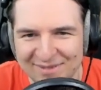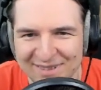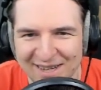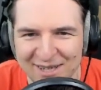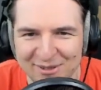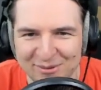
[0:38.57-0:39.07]

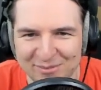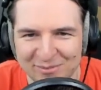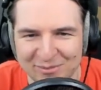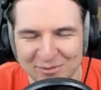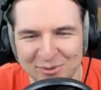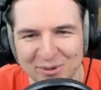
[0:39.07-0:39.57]
I
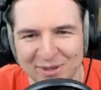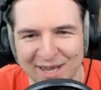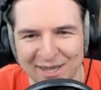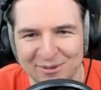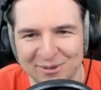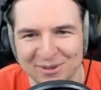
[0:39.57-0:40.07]
would
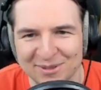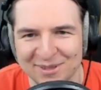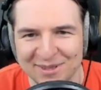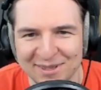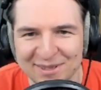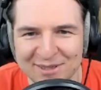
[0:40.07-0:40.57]
like to
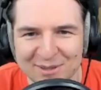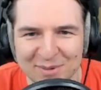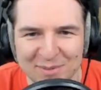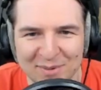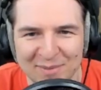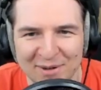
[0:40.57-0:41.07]
consider these
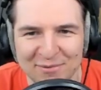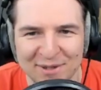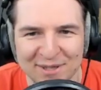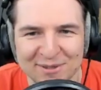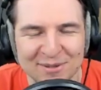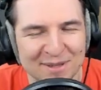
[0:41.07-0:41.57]
people my
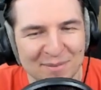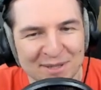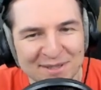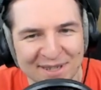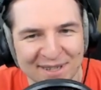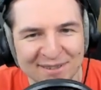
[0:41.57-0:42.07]
friends to some
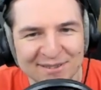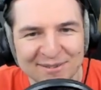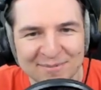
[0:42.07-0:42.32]
extent.